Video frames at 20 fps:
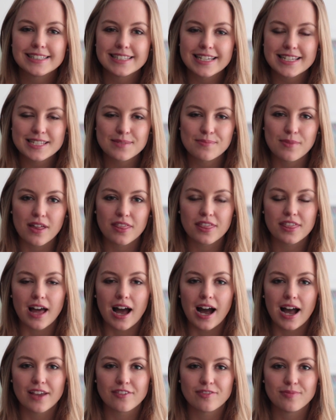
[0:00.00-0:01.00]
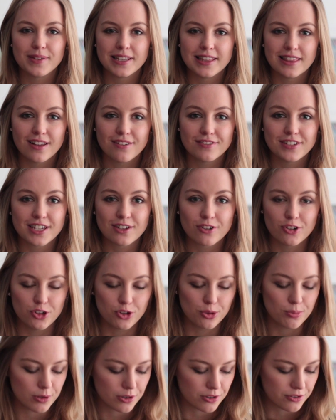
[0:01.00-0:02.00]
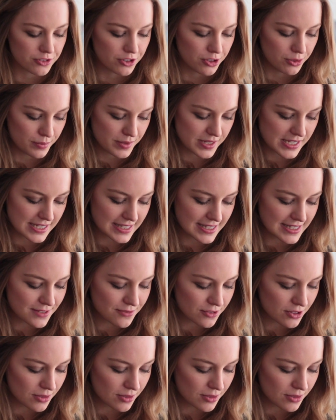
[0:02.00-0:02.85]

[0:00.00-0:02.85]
This month I've been loving a new perfume. This is